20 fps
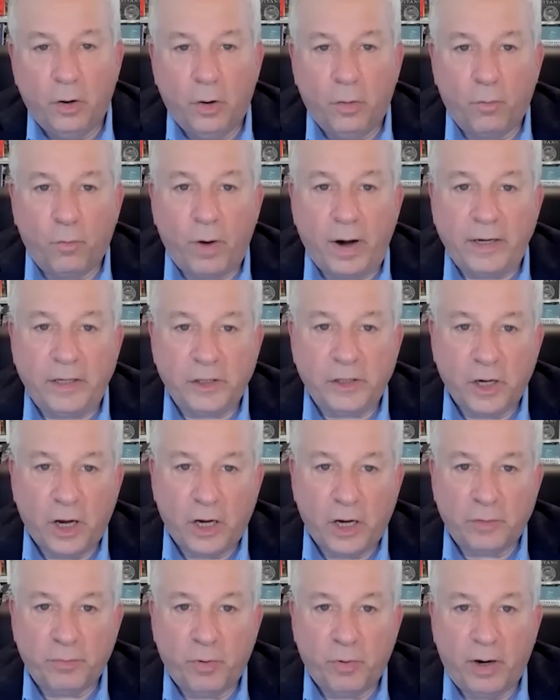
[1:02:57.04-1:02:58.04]

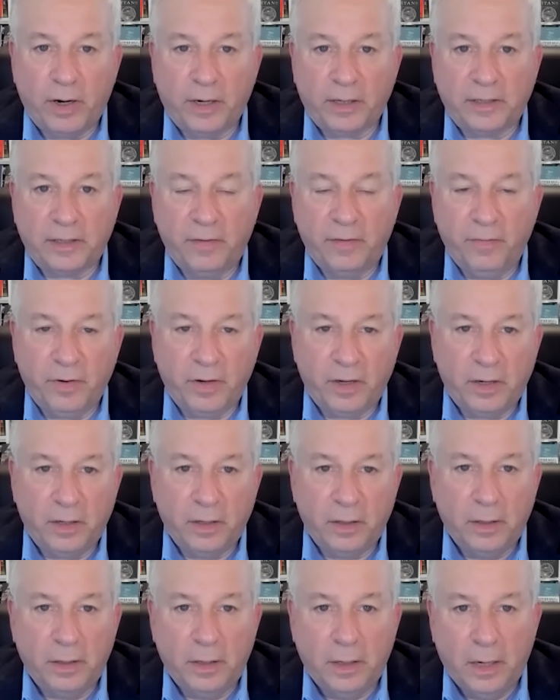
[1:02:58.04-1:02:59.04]
right-size productivity?
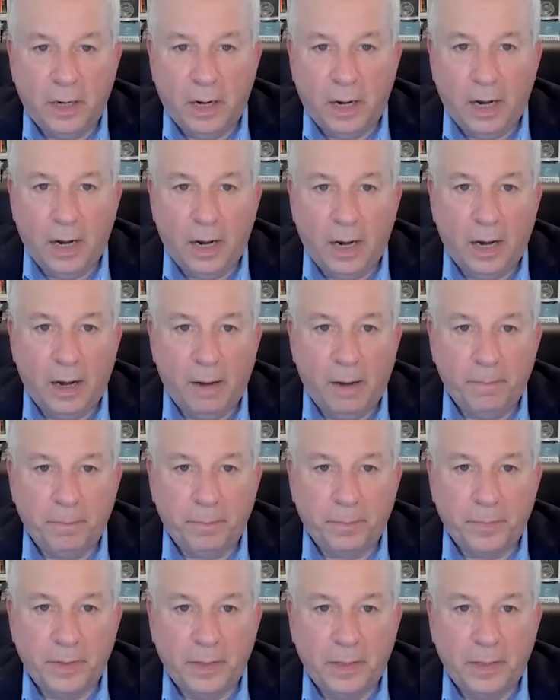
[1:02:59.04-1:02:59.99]
And